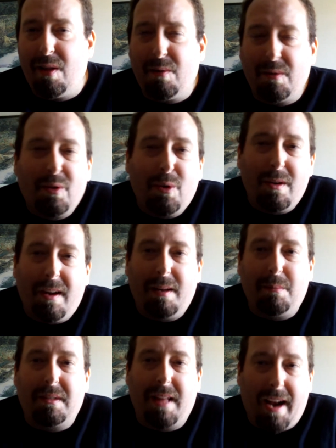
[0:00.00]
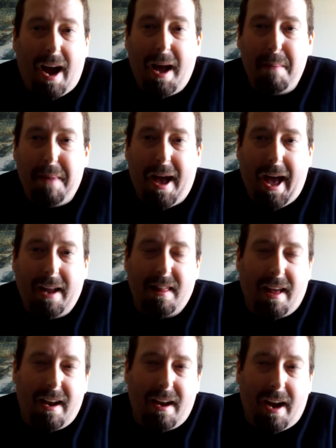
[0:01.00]
there were certain items that I packed
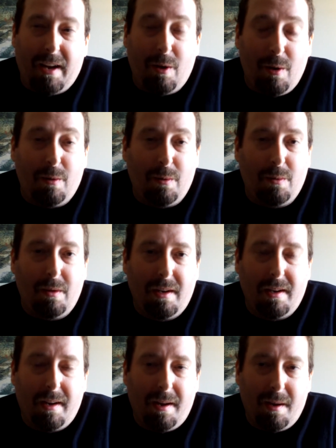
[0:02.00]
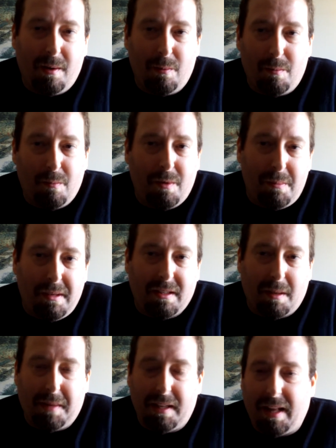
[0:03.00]
that I knew would be
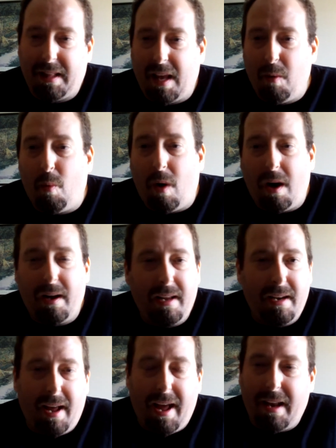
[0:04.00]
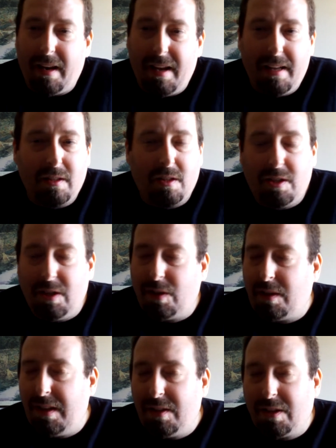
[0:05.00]
something that they wanted, and it's
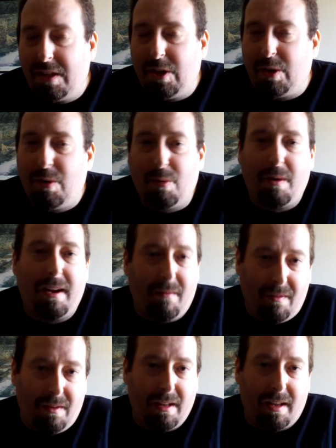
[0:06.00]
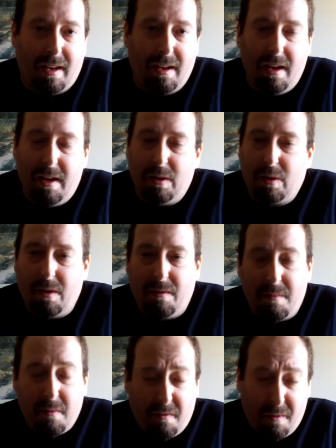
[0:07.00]
such a great feeling. So
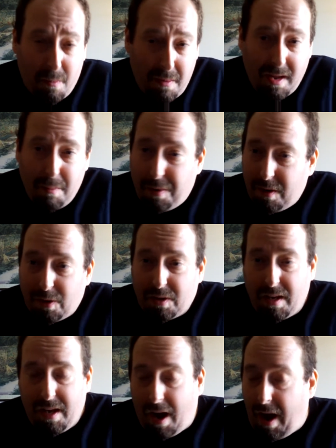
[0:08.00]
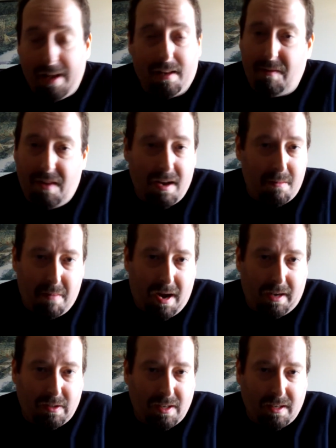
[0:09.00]
for me personally, I love the
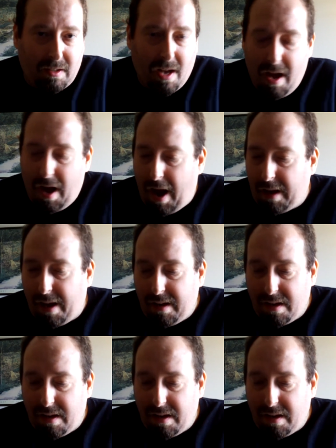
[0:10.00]
unboxings. I'm